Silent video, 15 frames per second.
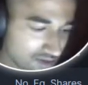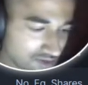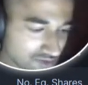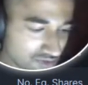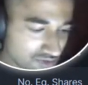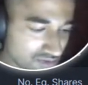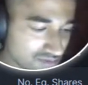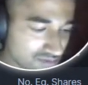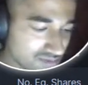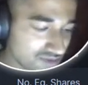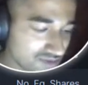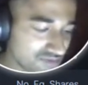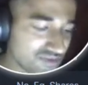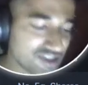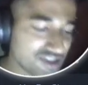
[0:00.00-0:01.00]
So
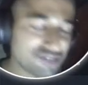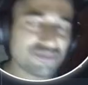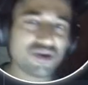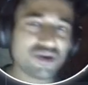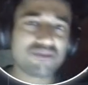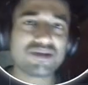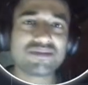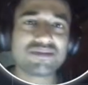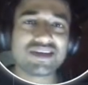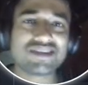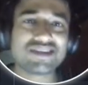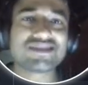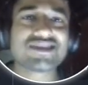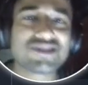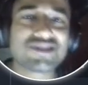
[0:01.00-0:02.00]
the first problem
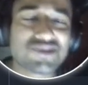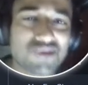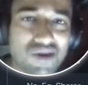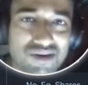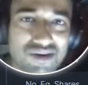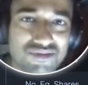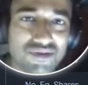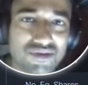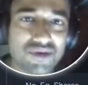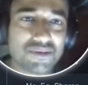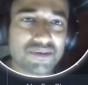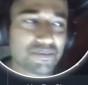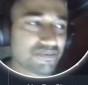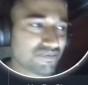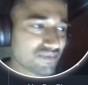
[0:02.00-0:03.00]
is solved for
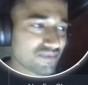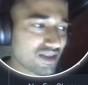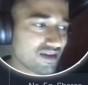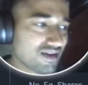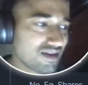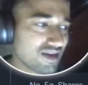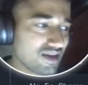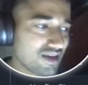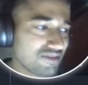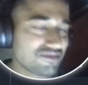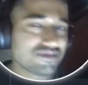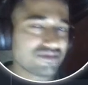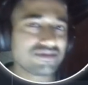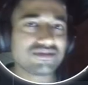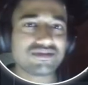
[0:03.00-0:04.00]

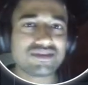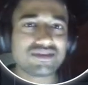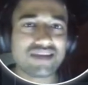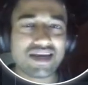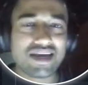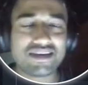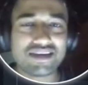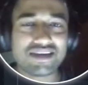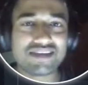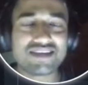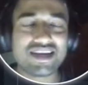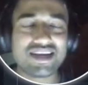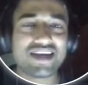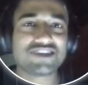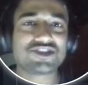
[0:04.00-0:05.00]
if there is
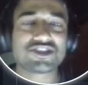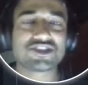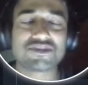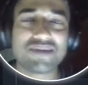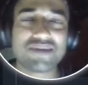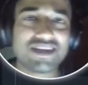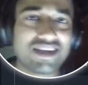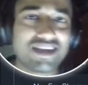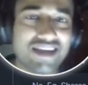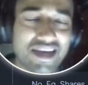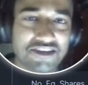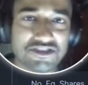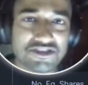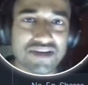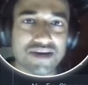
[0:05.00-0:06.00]
an adjustment in
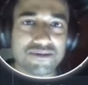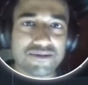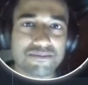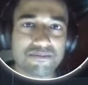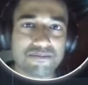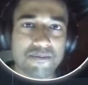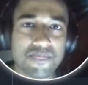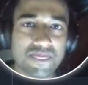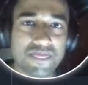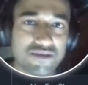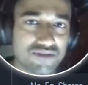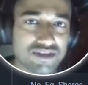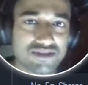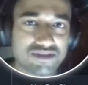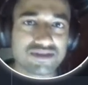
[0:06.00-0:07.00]
AGR
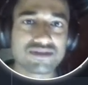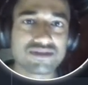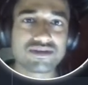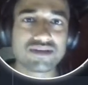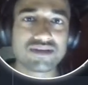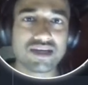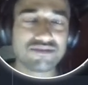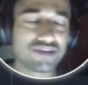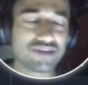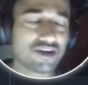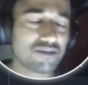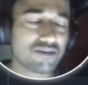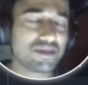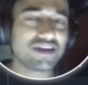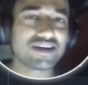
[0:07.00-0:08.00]
first. If the
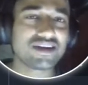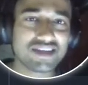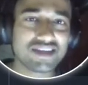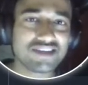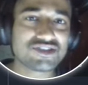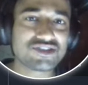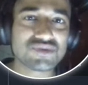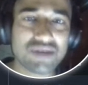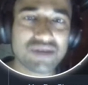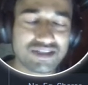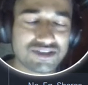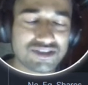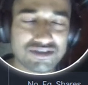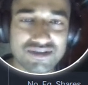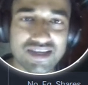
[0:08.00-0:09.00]
government agrees to
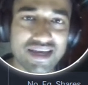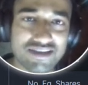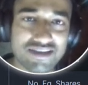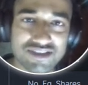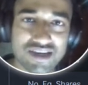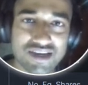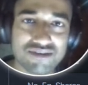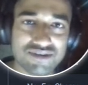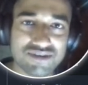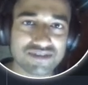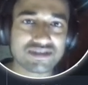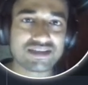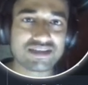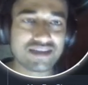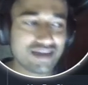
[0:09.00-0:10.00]
adjust the AGR
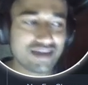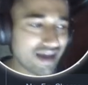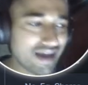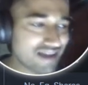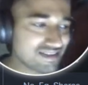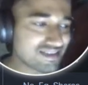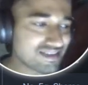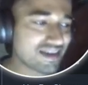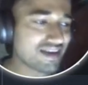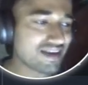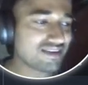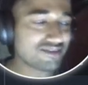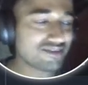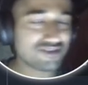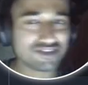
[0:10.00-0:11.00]
first. And
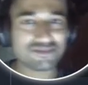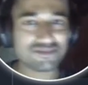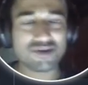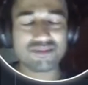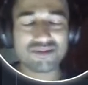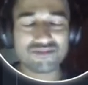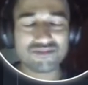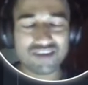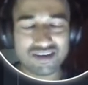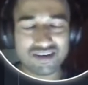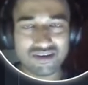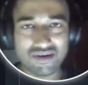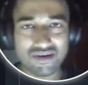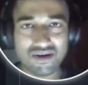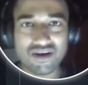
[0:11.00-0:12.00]
second, the first problem will
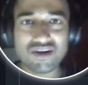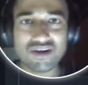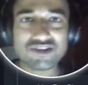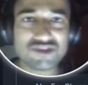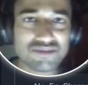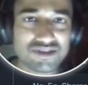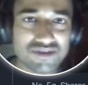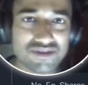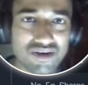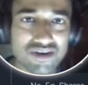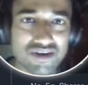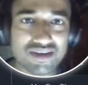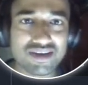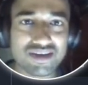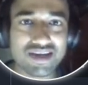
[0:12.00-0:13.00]
also be
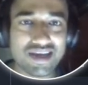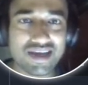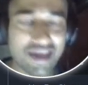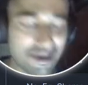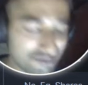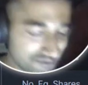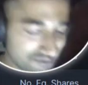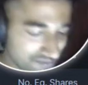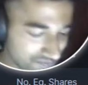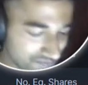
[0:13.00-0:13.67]
solved if